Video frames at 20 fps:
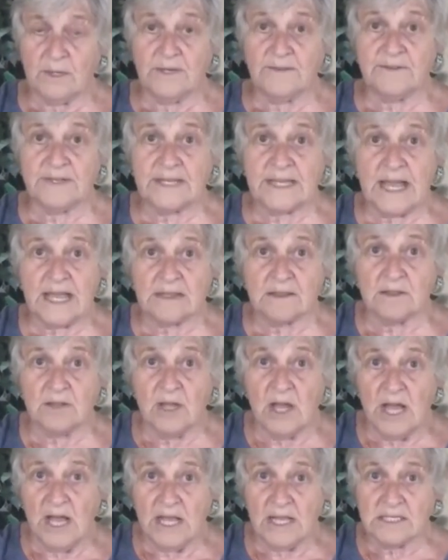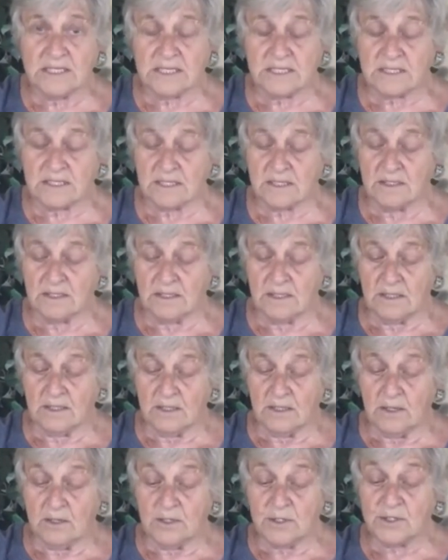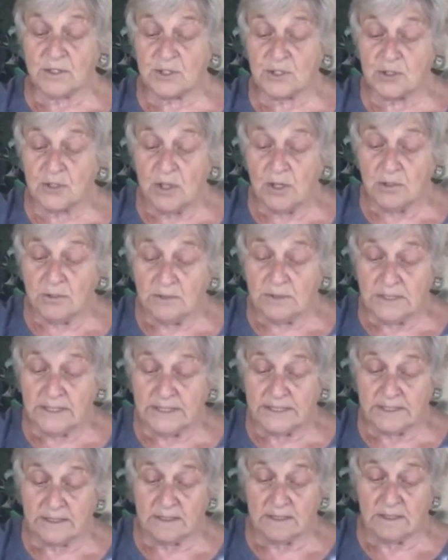if it got lost or stolen?